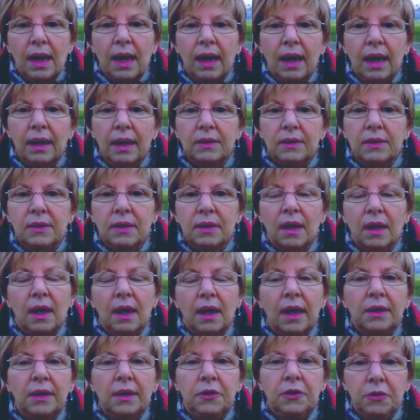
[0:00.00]
and
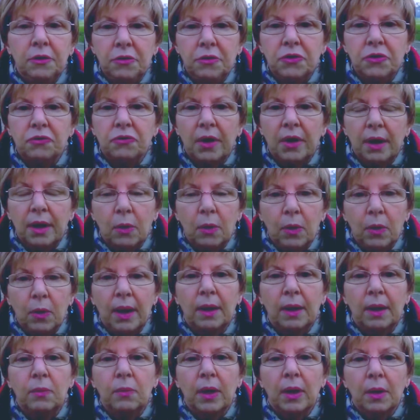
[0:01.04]
I knew straight
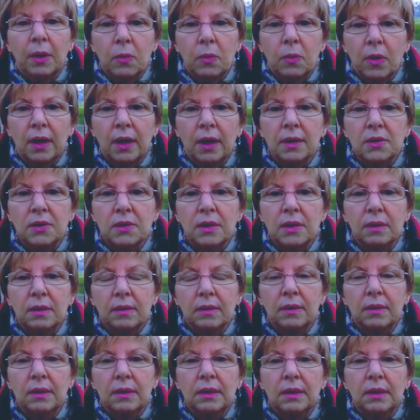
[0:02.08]
away what it was.